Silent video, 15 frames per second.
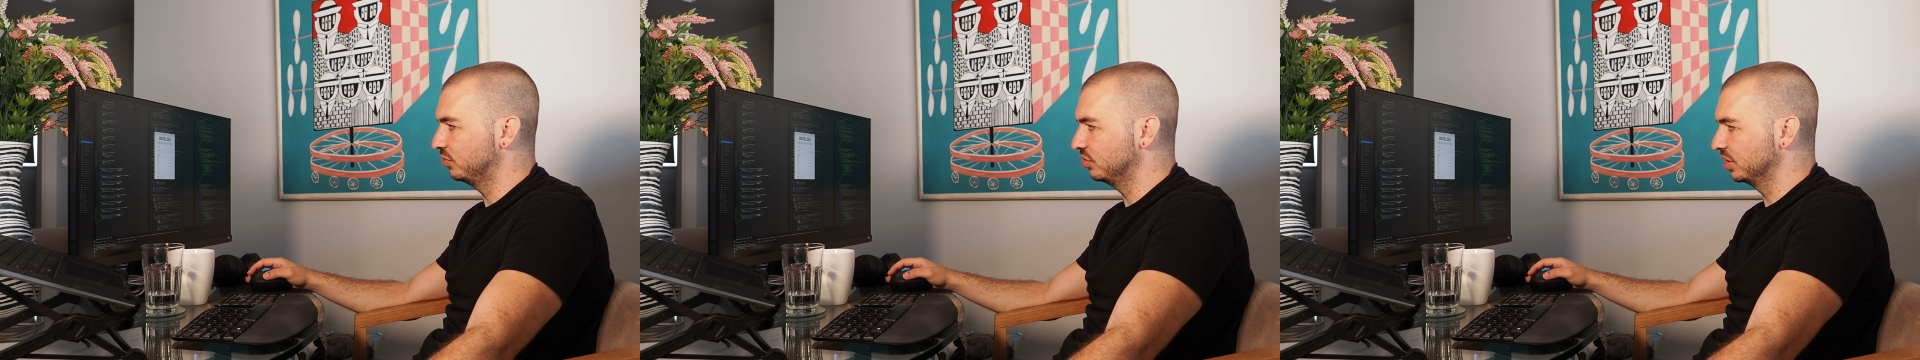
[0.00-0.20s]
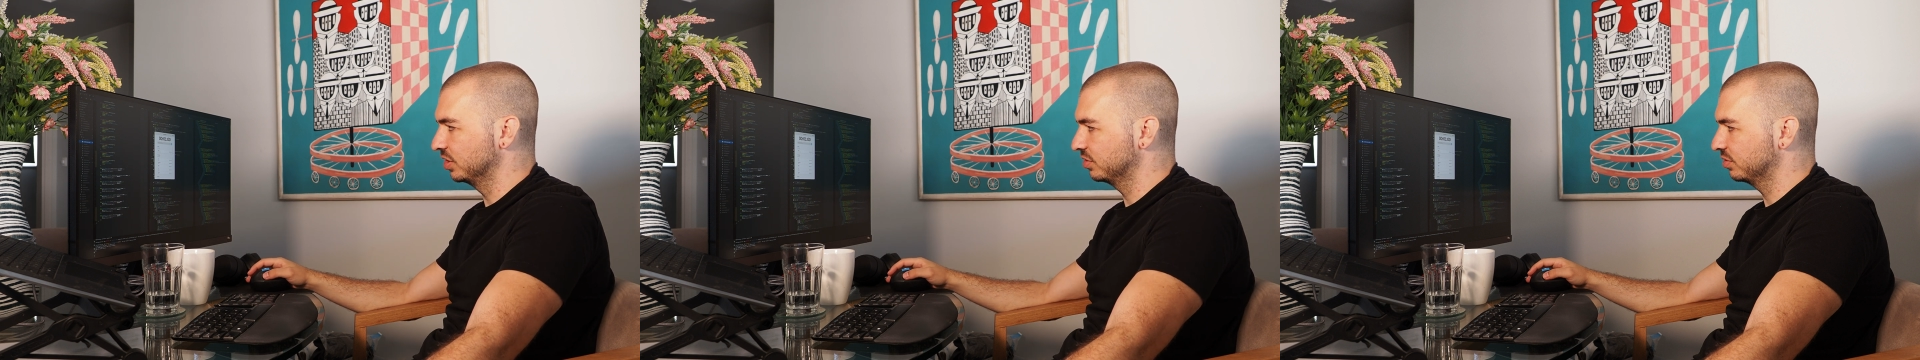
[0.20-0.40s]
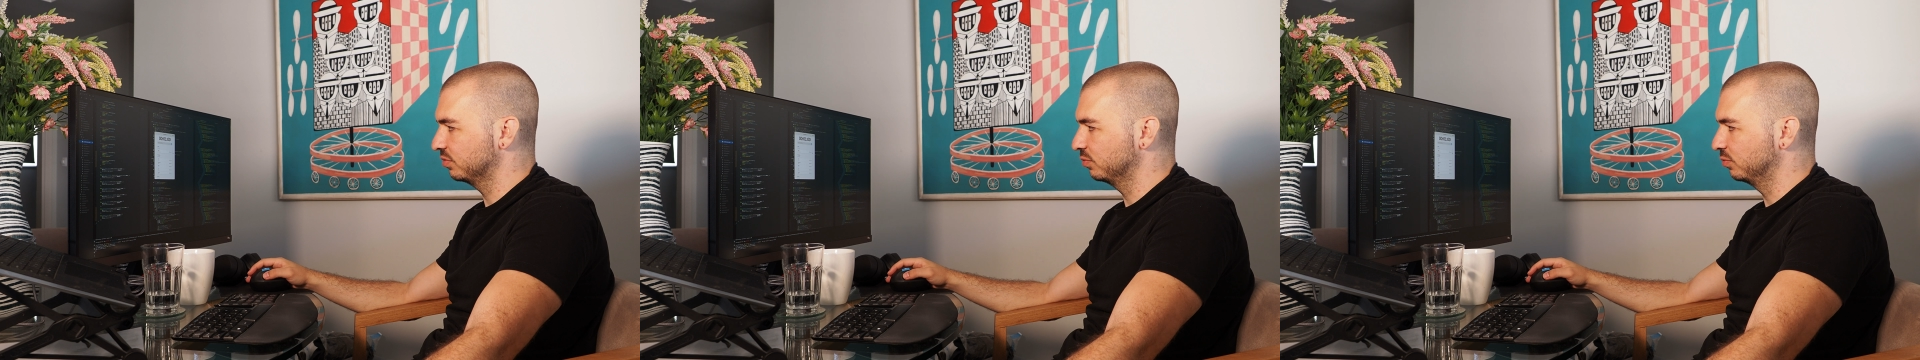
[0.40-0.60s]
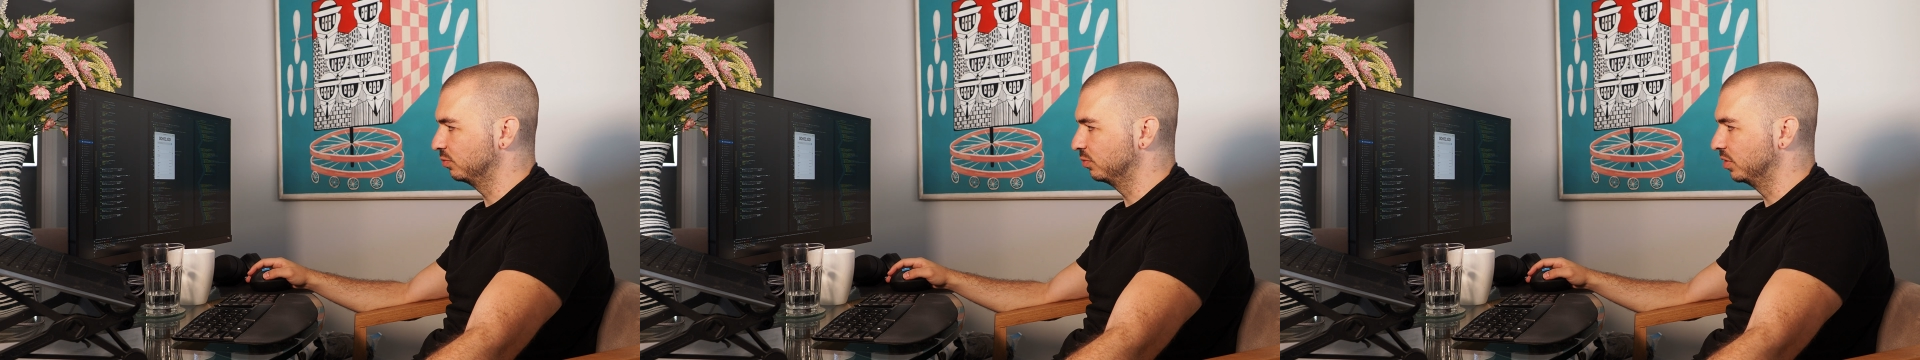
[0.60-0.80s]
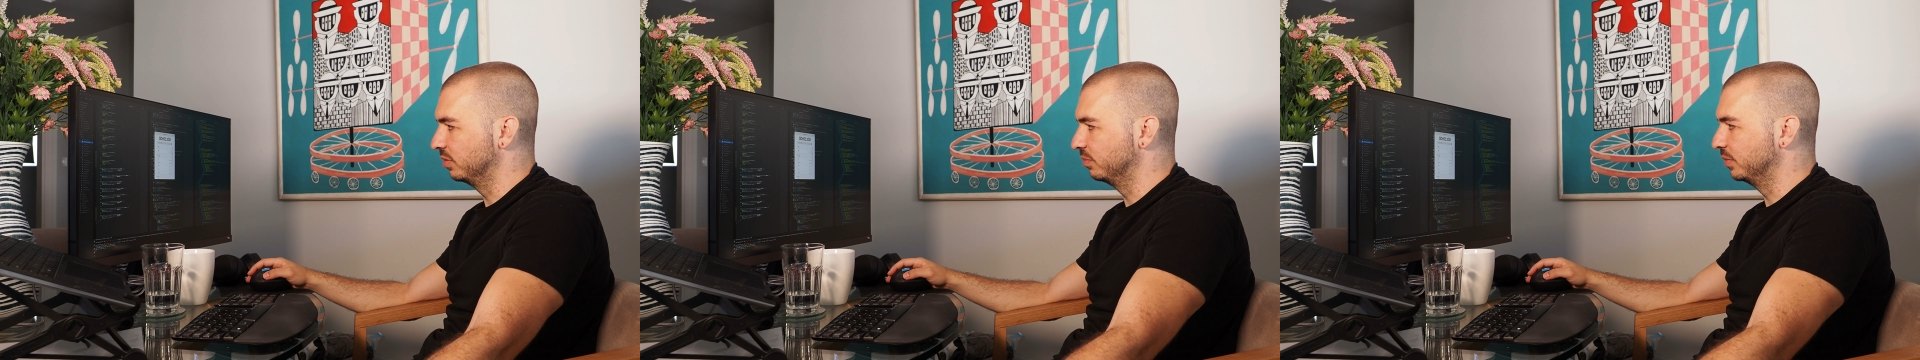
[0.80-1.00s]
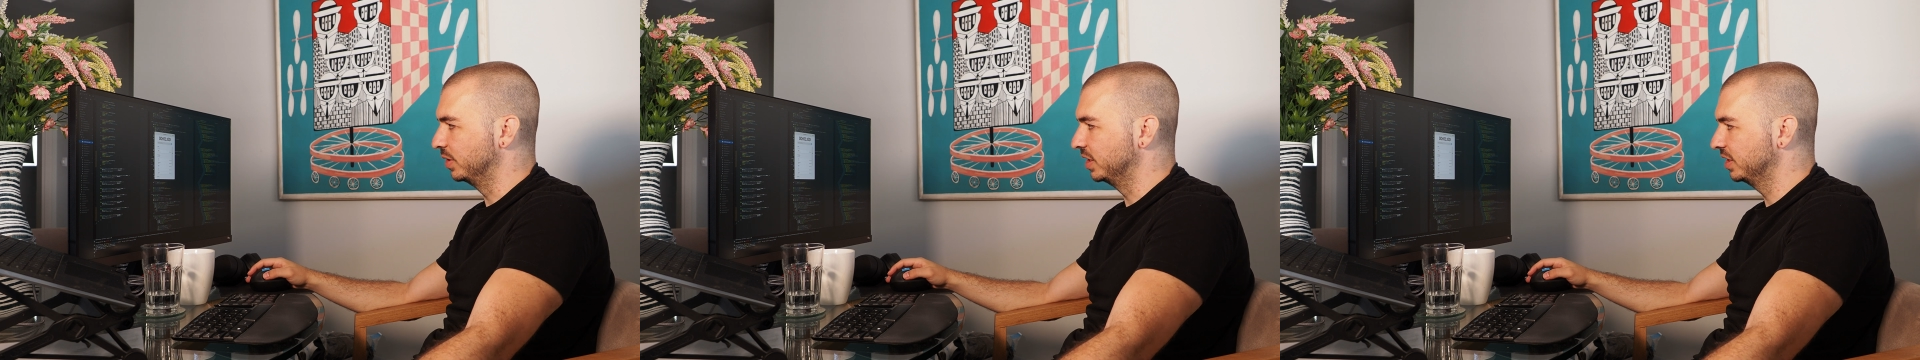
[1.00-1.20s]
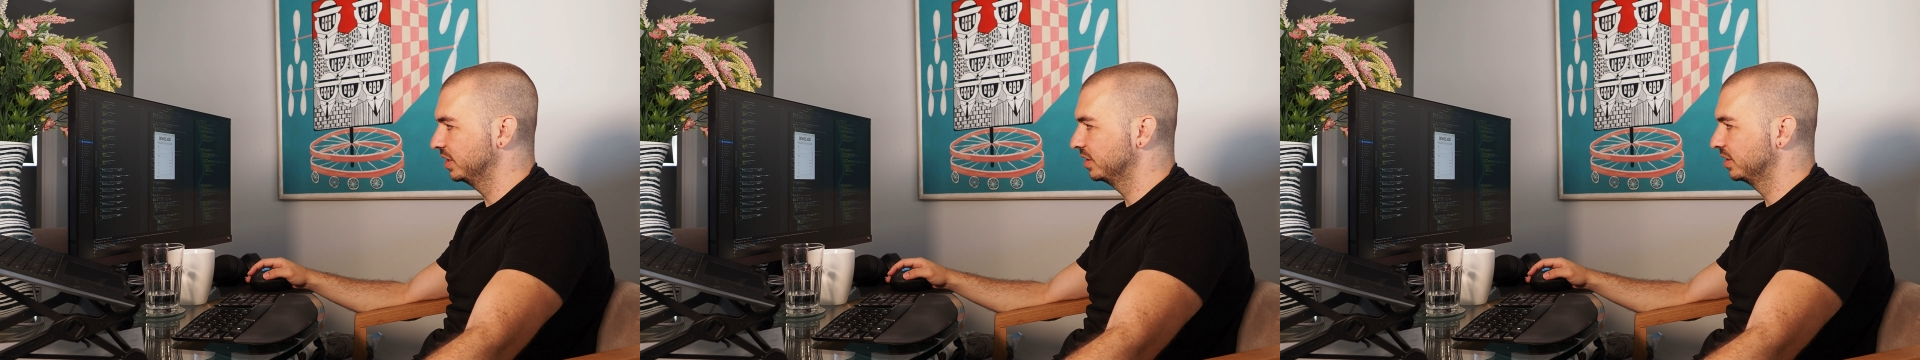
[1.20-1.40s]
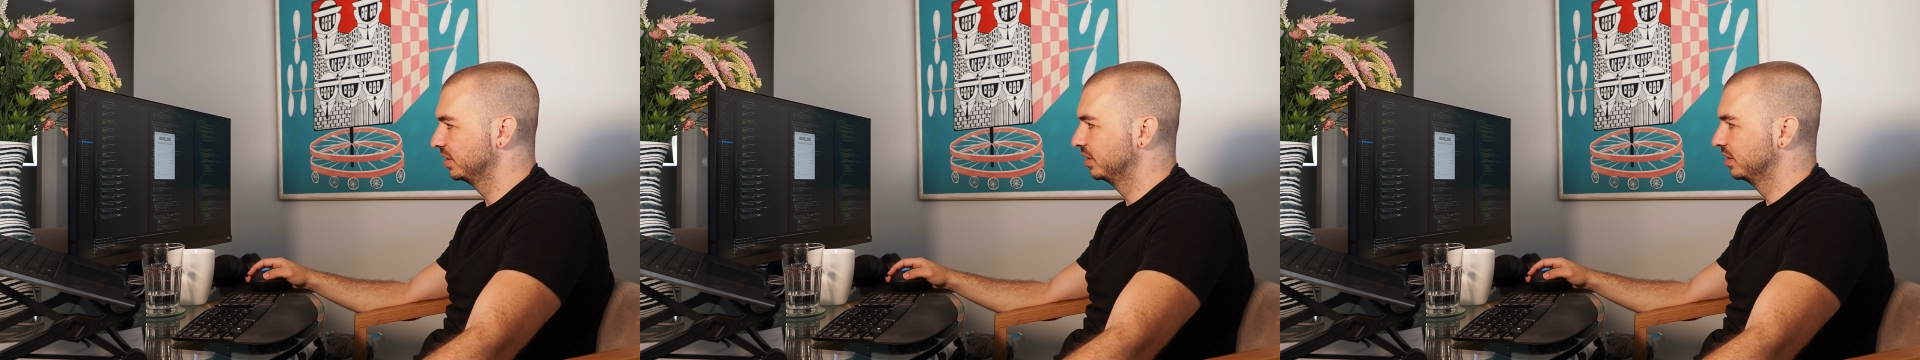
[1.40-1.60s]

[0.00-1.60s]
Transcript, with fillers: just one minute.